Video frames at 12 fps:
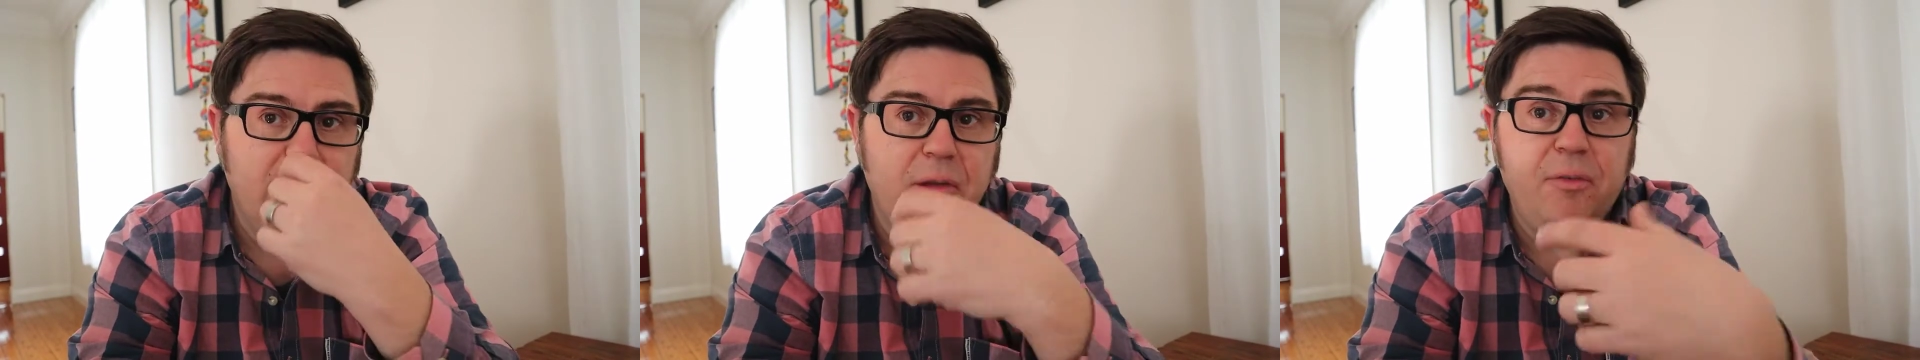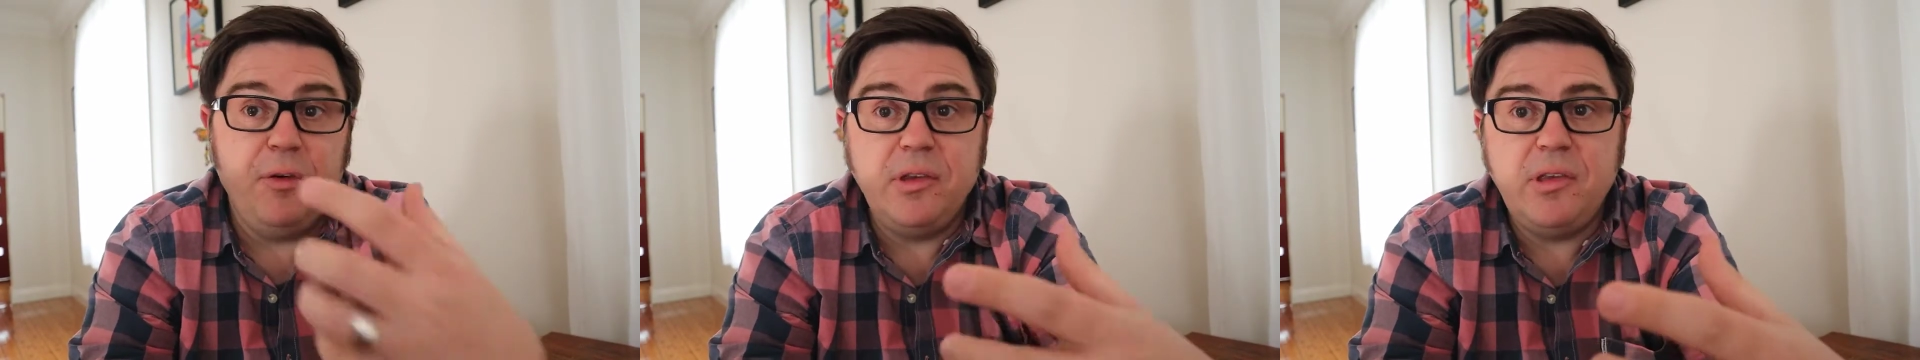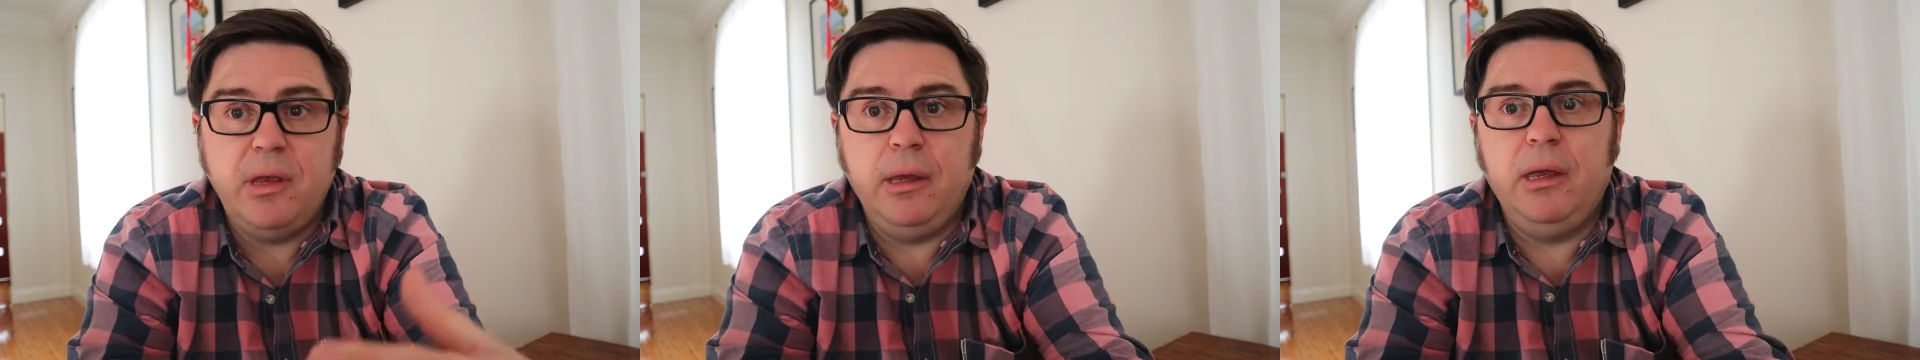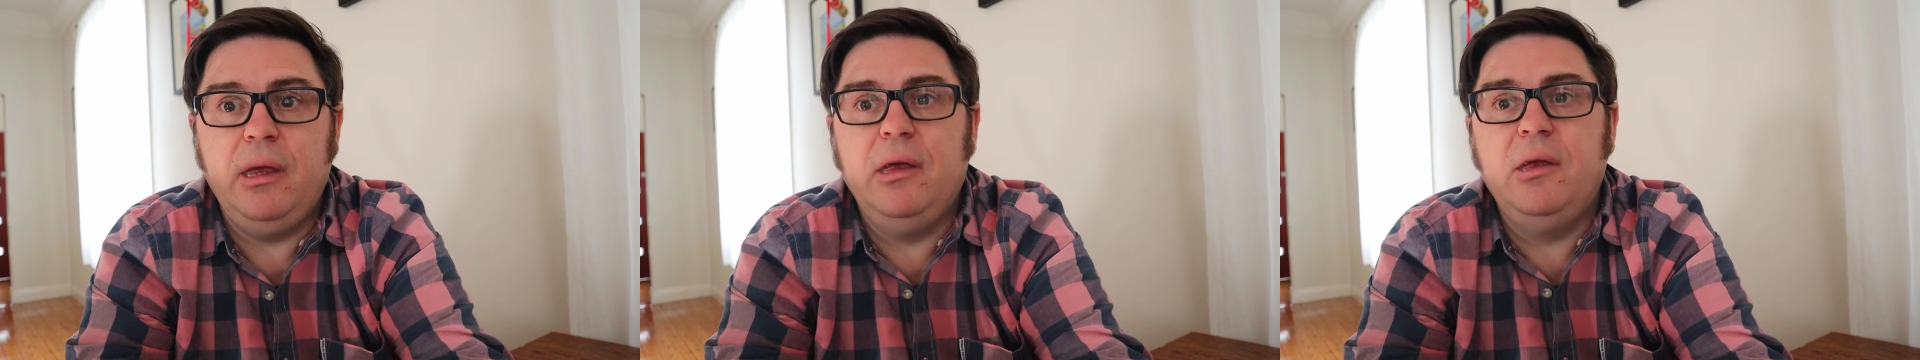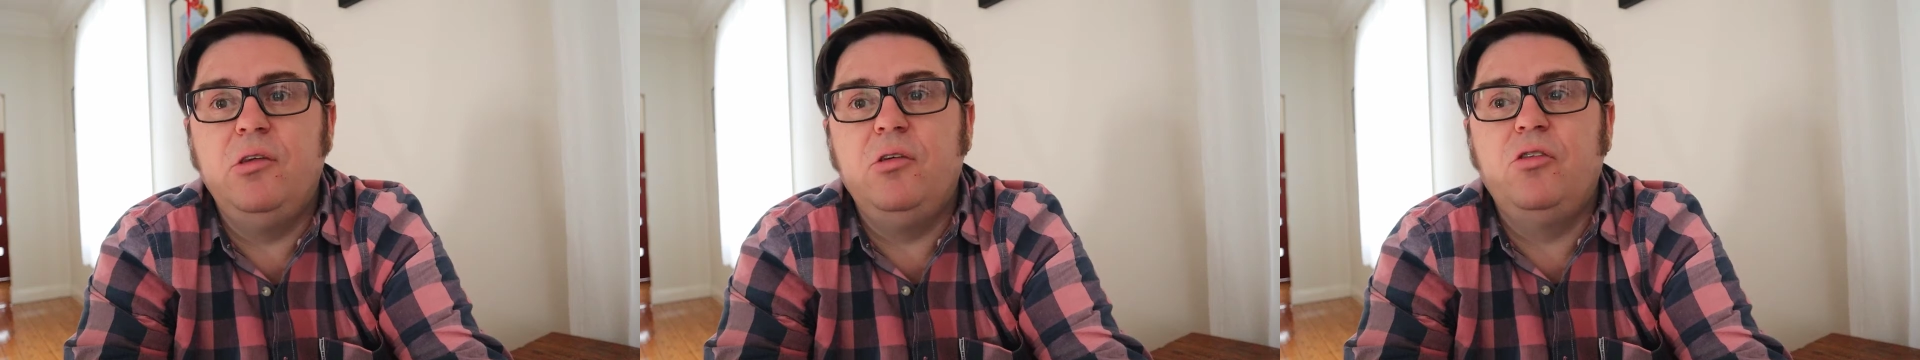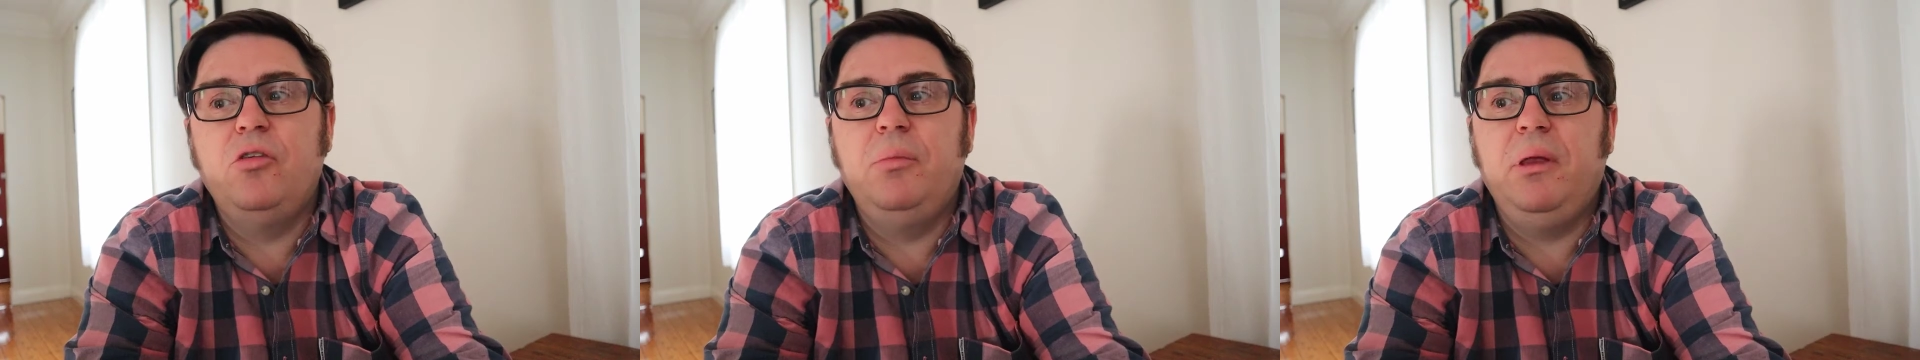So the first thing is
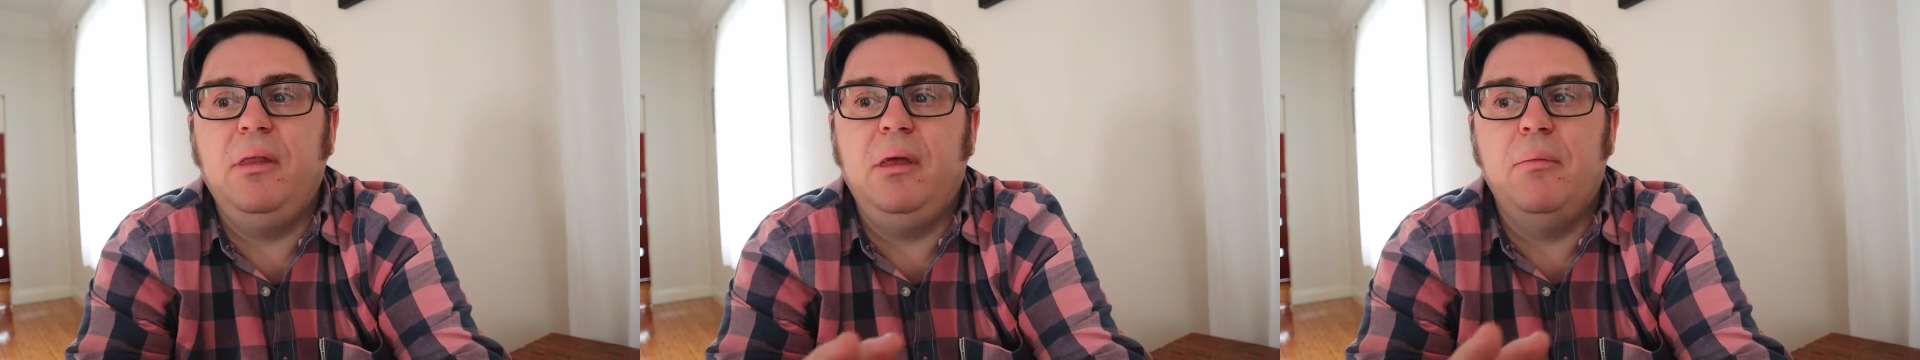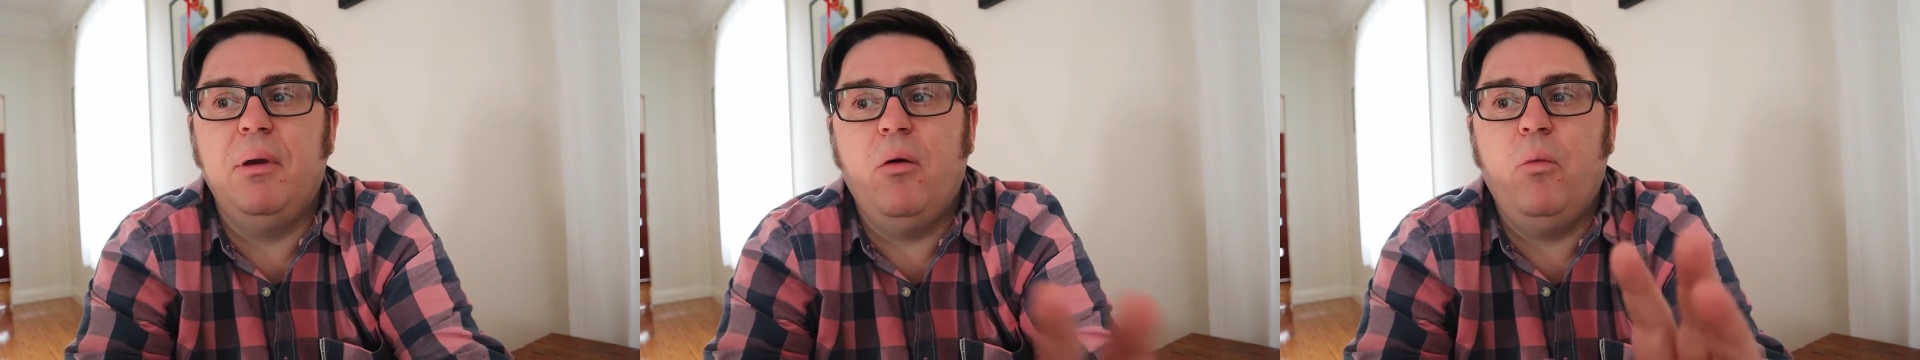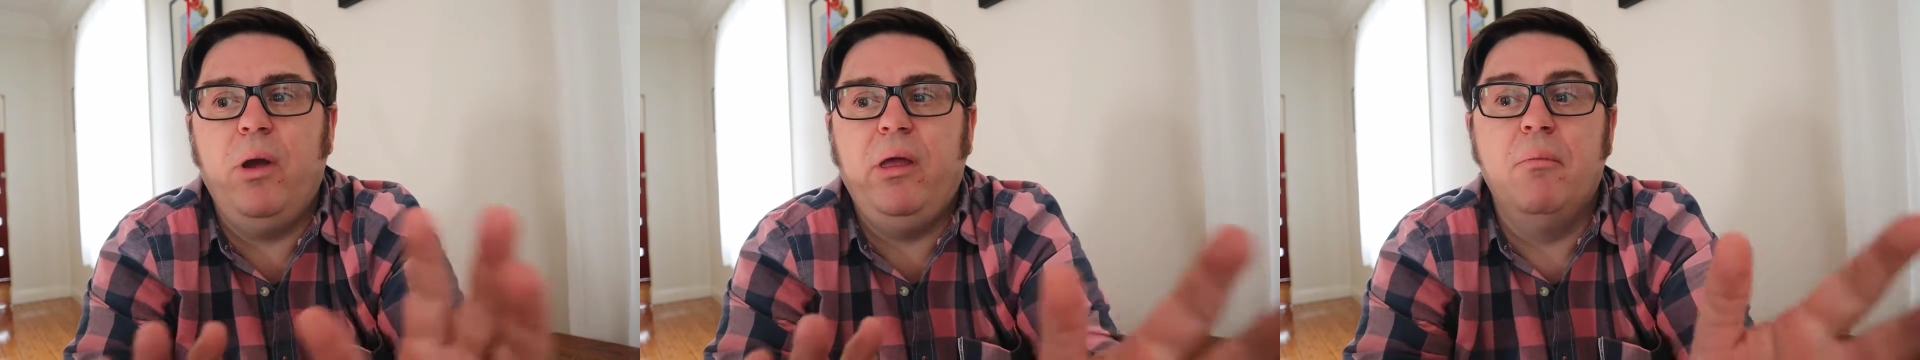you should be thinking about where